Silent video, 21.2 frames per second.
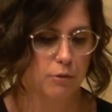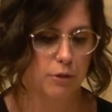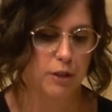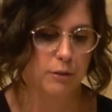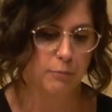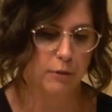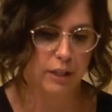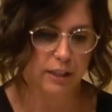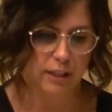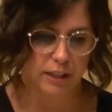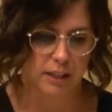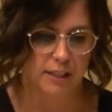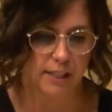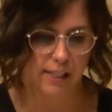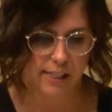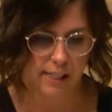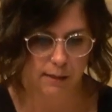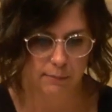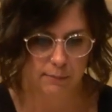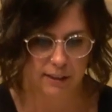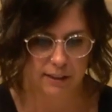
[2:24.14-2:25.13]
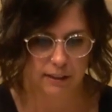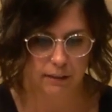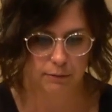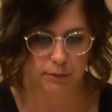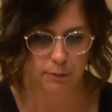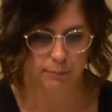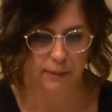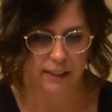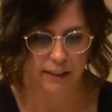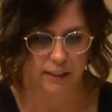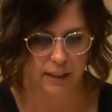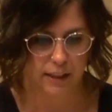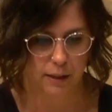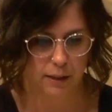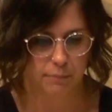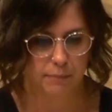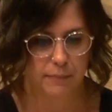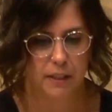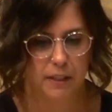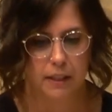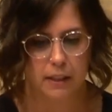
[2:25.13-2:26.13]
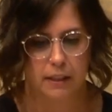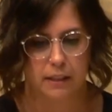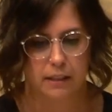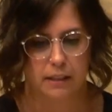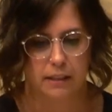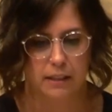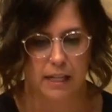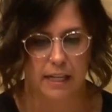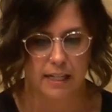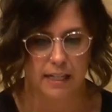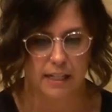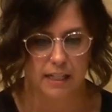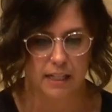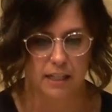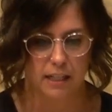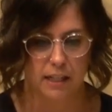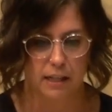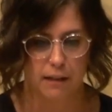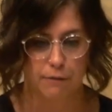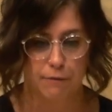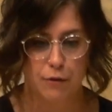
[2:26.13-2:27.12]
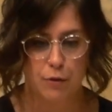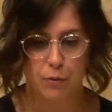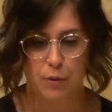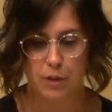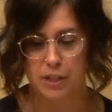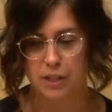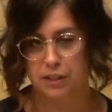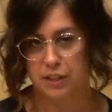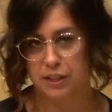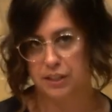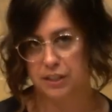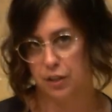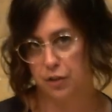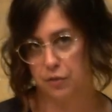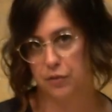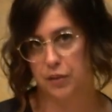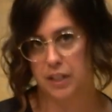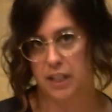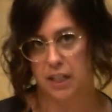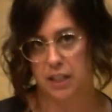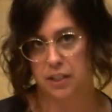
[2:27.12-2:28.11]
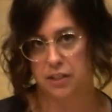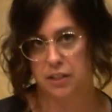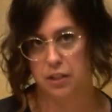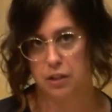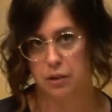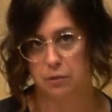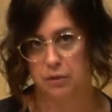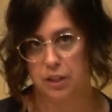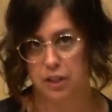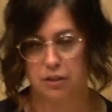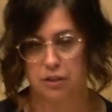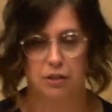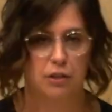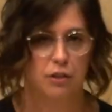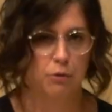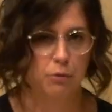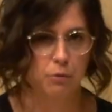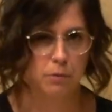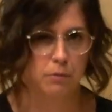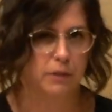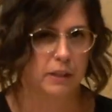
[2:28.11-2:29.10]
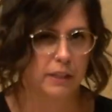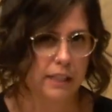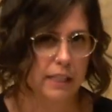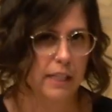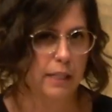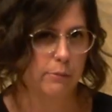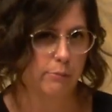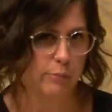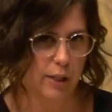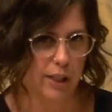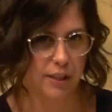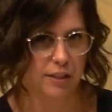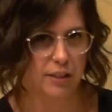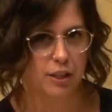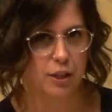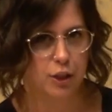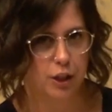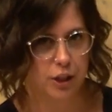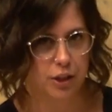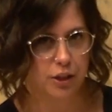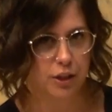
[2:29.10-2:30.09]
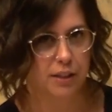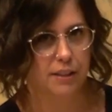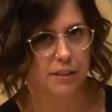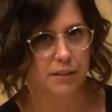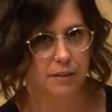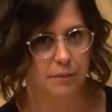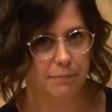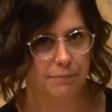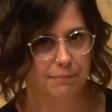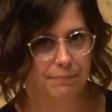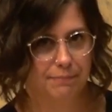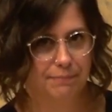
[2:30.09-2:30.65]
we're bringing the dynamic level back up. And if you can successfully execute this, you will really impress the judges.